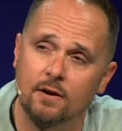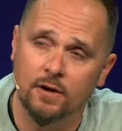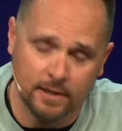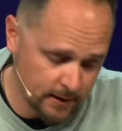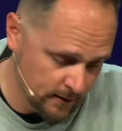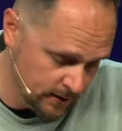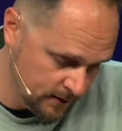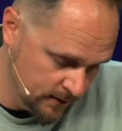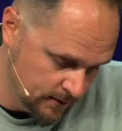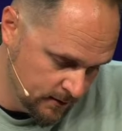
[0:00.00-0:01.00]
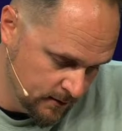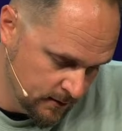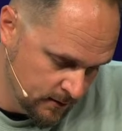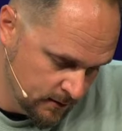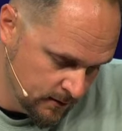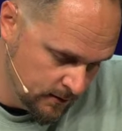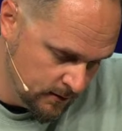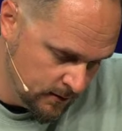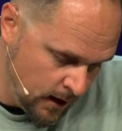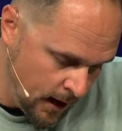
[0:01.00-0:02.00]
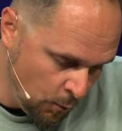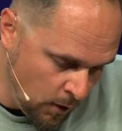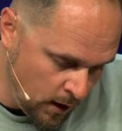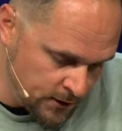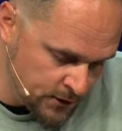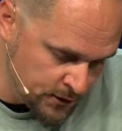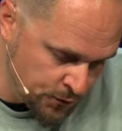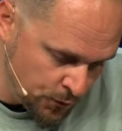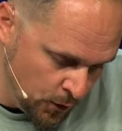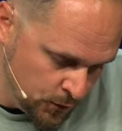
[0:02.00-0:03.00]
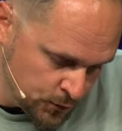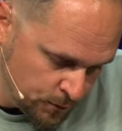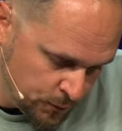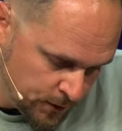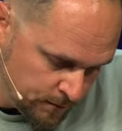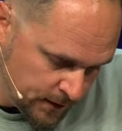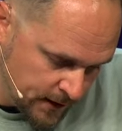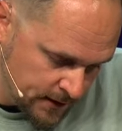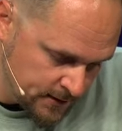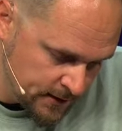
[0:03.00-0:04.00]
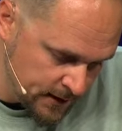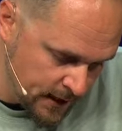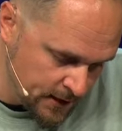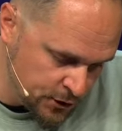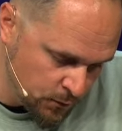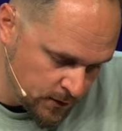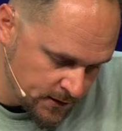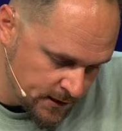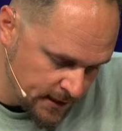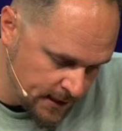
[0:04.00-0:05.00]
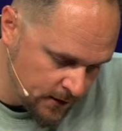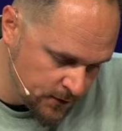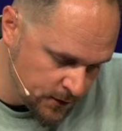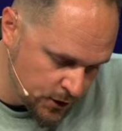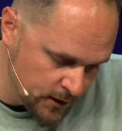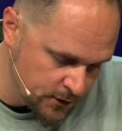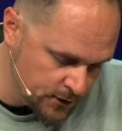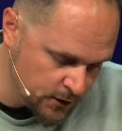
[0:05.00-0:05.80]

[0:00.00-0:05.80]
arrogantly. I watched as thrones were put in place, and the ancient one sat down to judge.